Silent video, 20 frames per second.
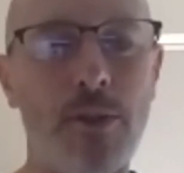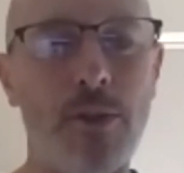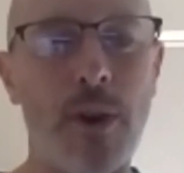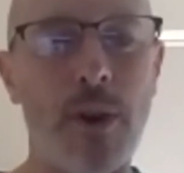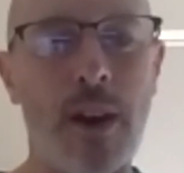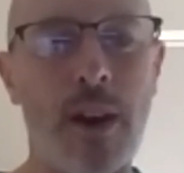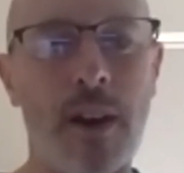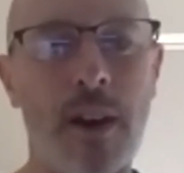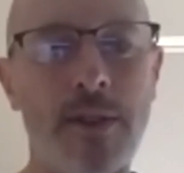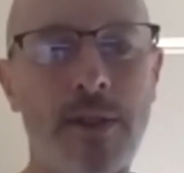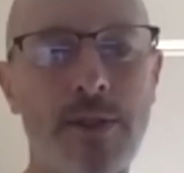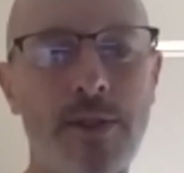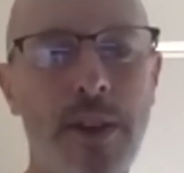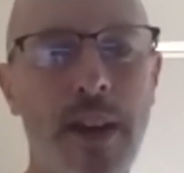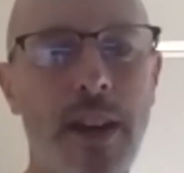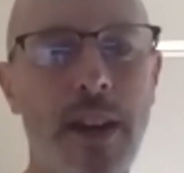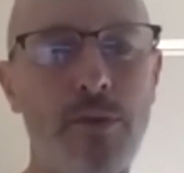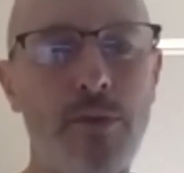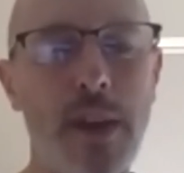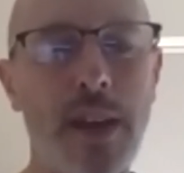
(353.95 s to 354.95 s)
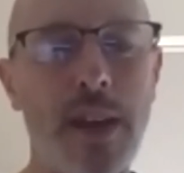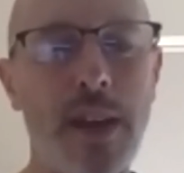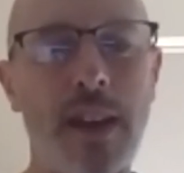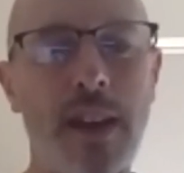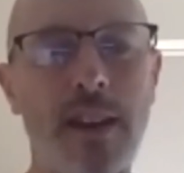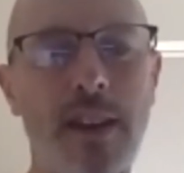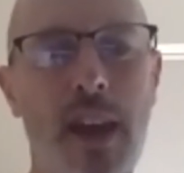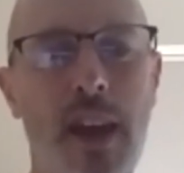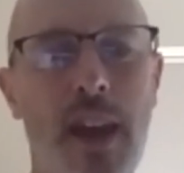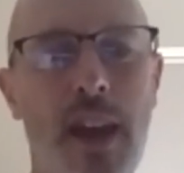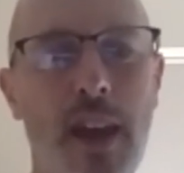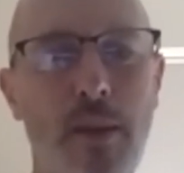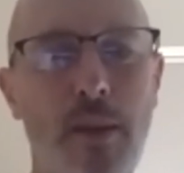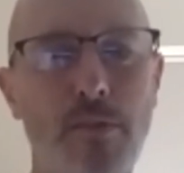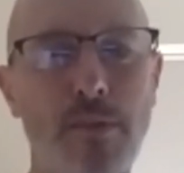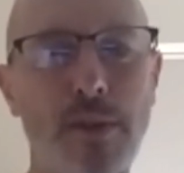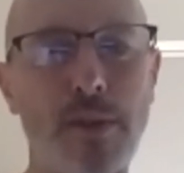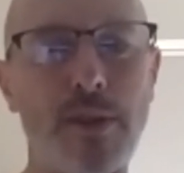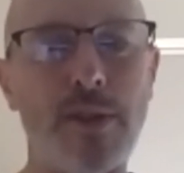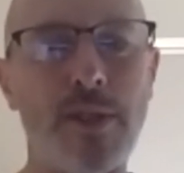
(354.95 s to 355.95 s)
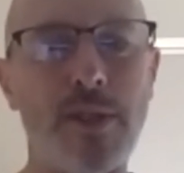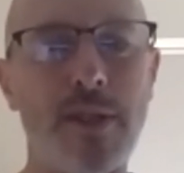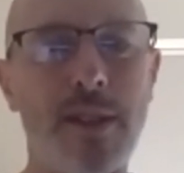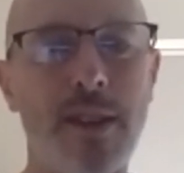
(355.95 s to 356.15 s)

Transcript: a, a, slate of weekend games,